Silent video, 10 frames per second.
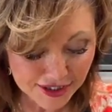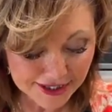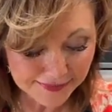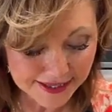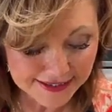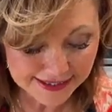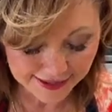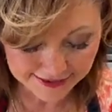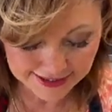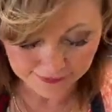aging
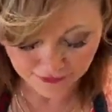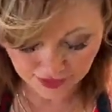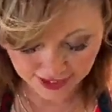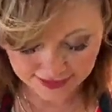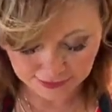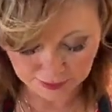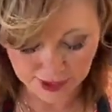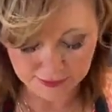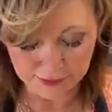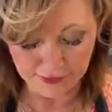myself, some of you guys
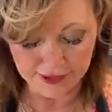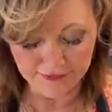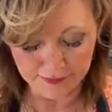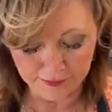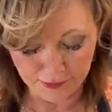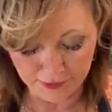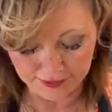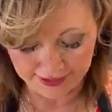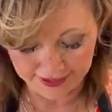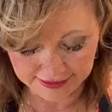probably weren't even
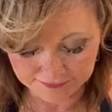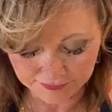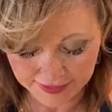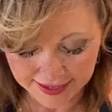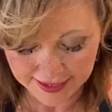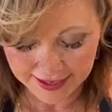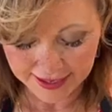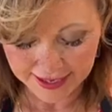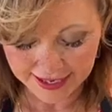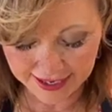born yet.
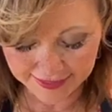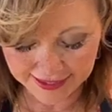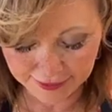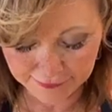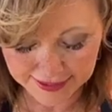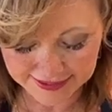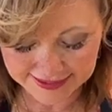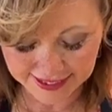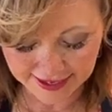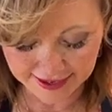There
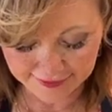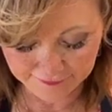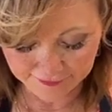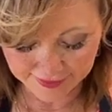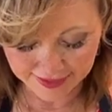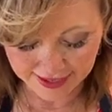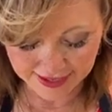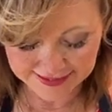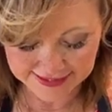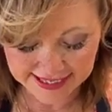was a
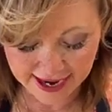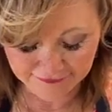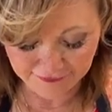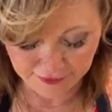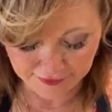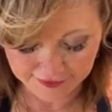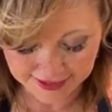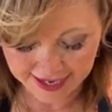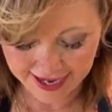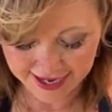staffer
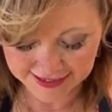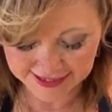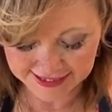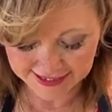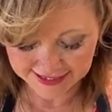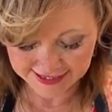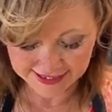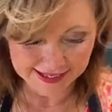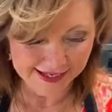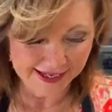at
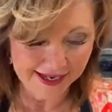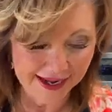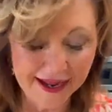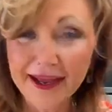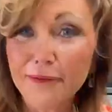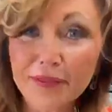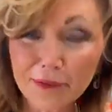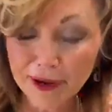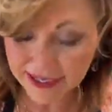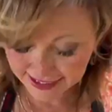
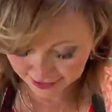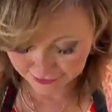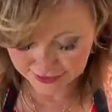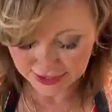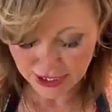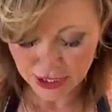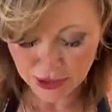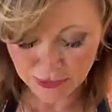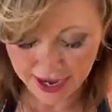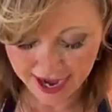the White House
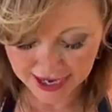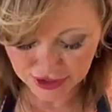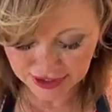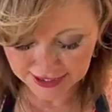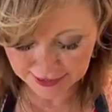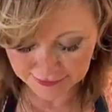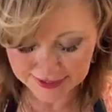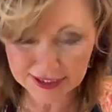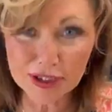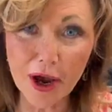who actually
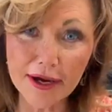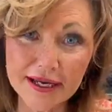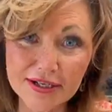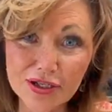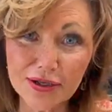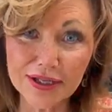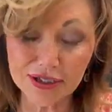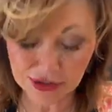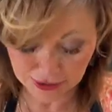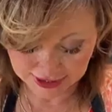was talking to
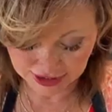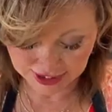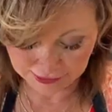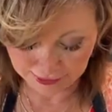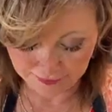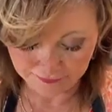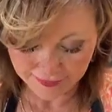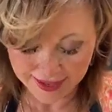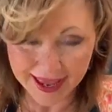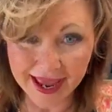the Attorney General.
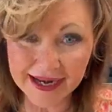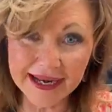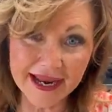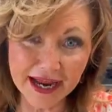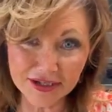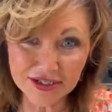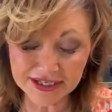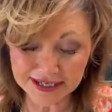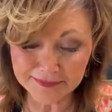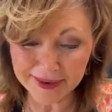And he
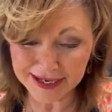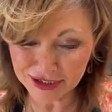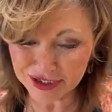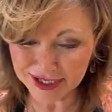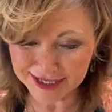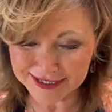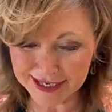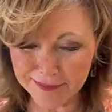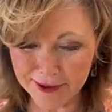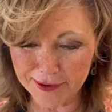actually
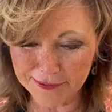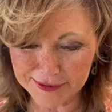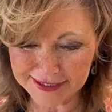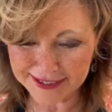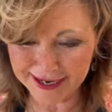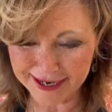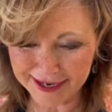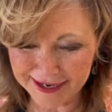mentioned about